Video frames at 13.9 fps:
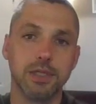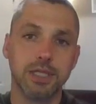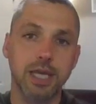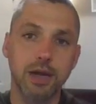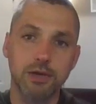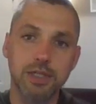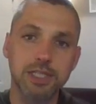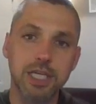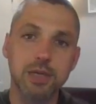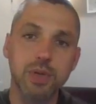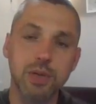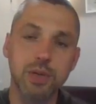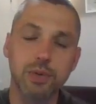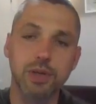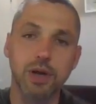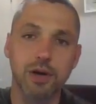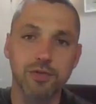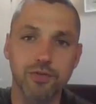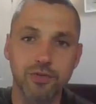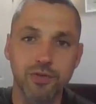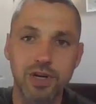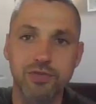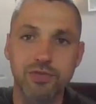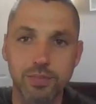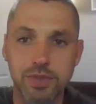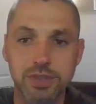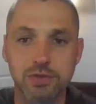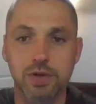guarantee people are free
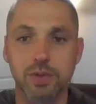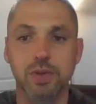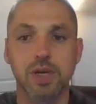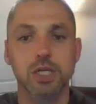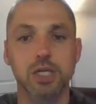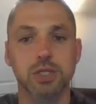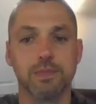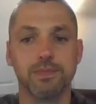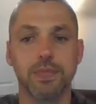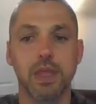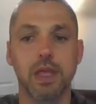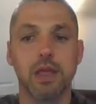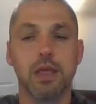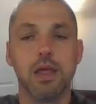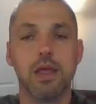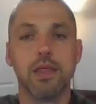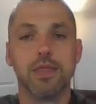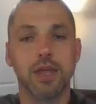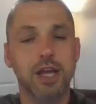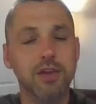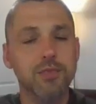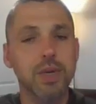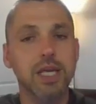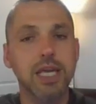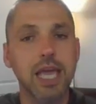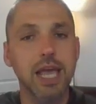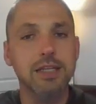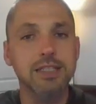from discrimination. The government
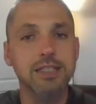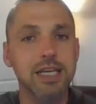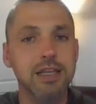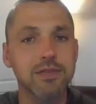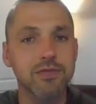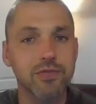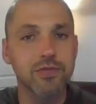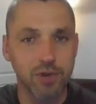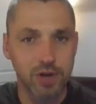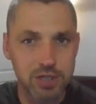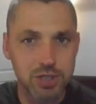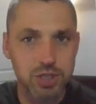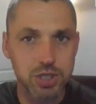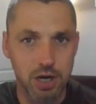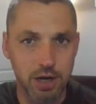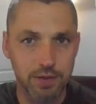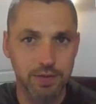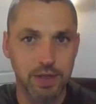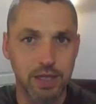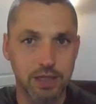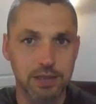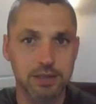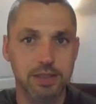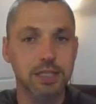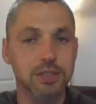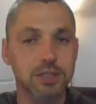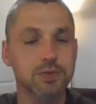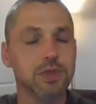can't infringe on these.
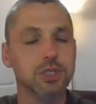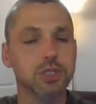That's what the